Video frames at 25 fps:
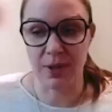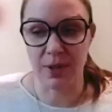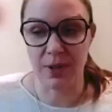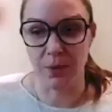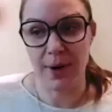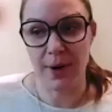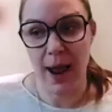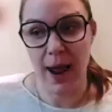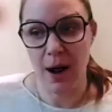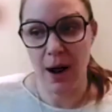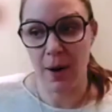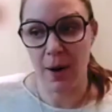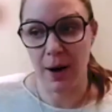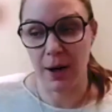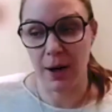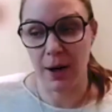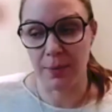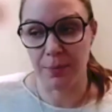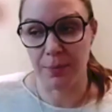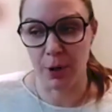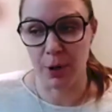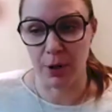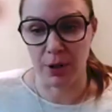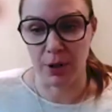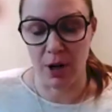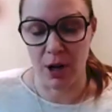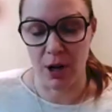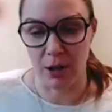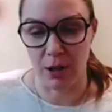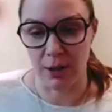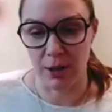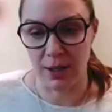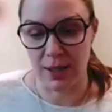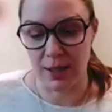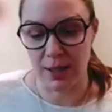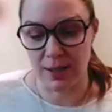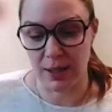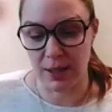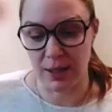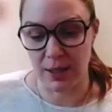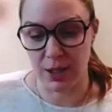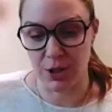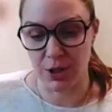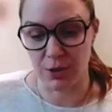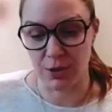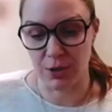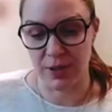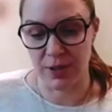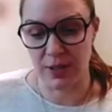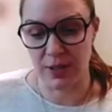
so now our protocol is initial